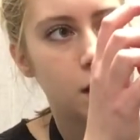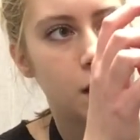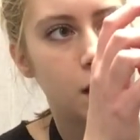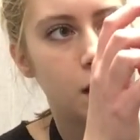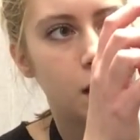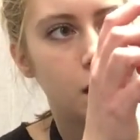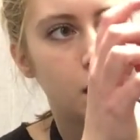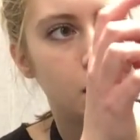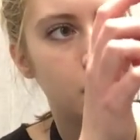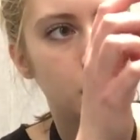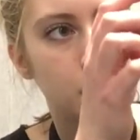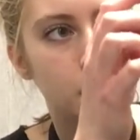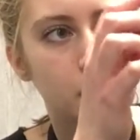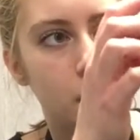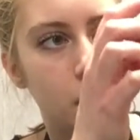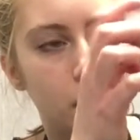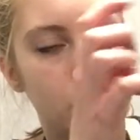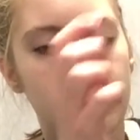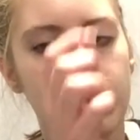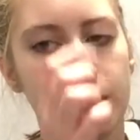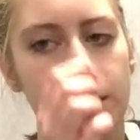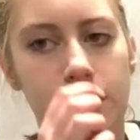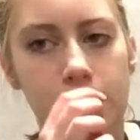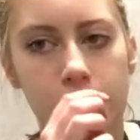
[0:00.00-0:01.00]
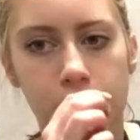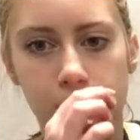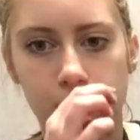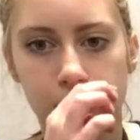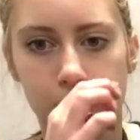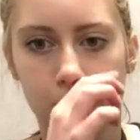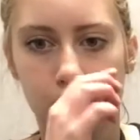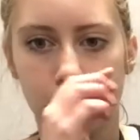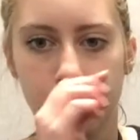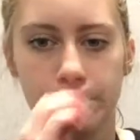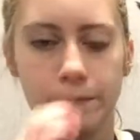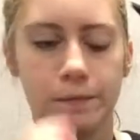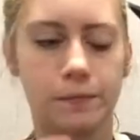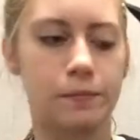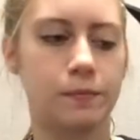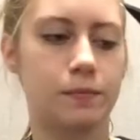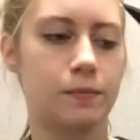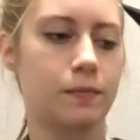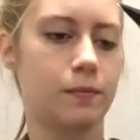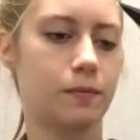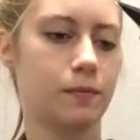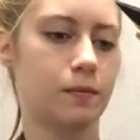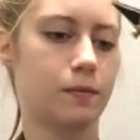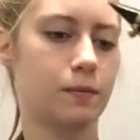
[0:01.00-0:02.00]
and the mouthpiece.
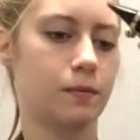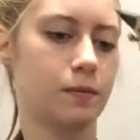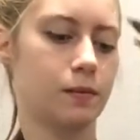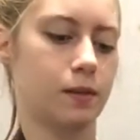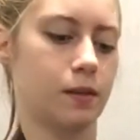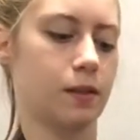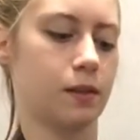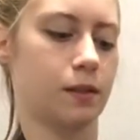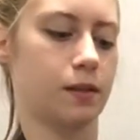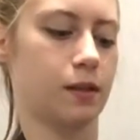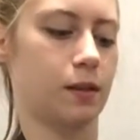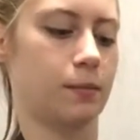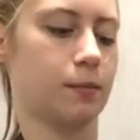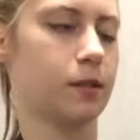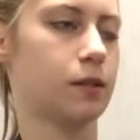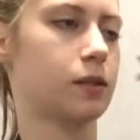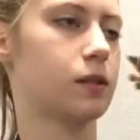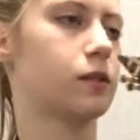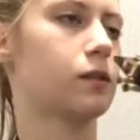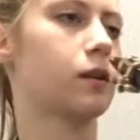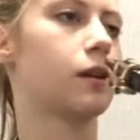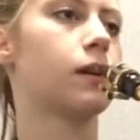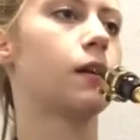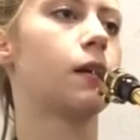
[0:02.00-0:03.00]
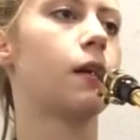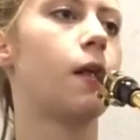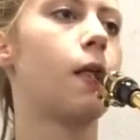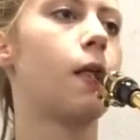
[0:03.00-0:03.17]
Just demonstrate.